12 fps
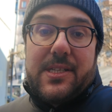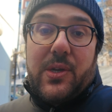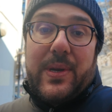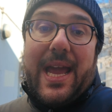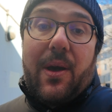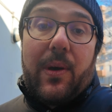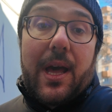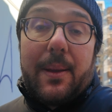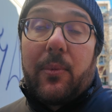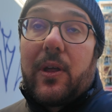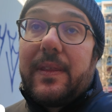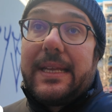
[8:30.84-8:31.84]
So now
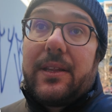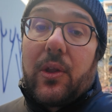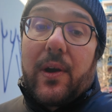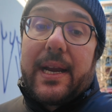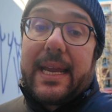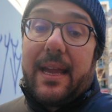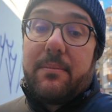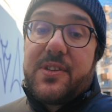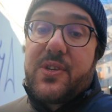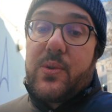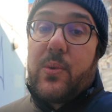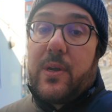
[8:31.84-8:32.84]
I'm on the Lark
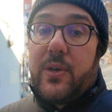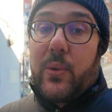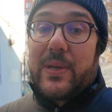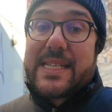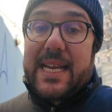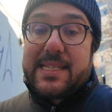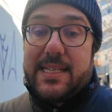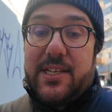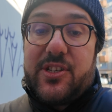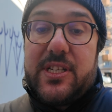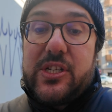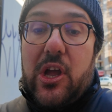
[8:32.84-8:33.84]
M2, noise
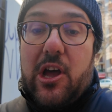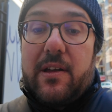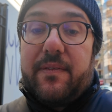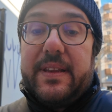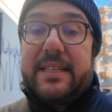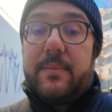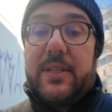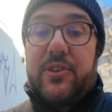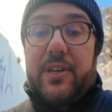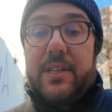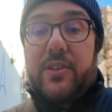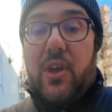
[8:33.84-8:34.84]
cancellation is off, let me
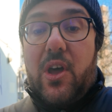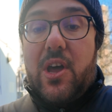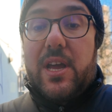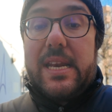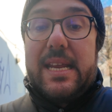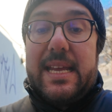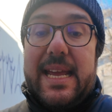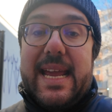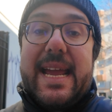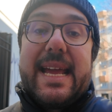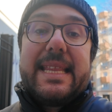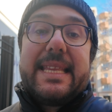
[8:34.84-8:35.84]
turn it on,
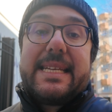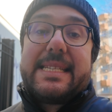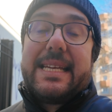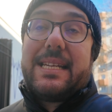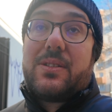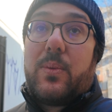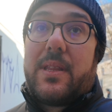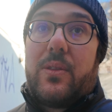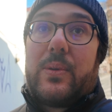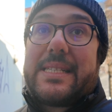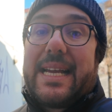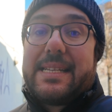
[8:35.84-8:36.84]
and this is with
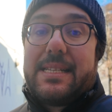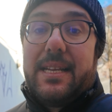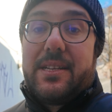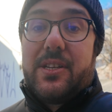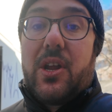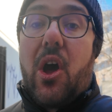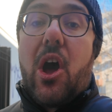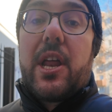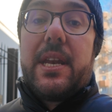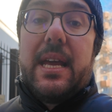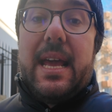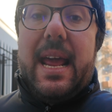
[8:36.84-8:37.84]
noise cancellation on.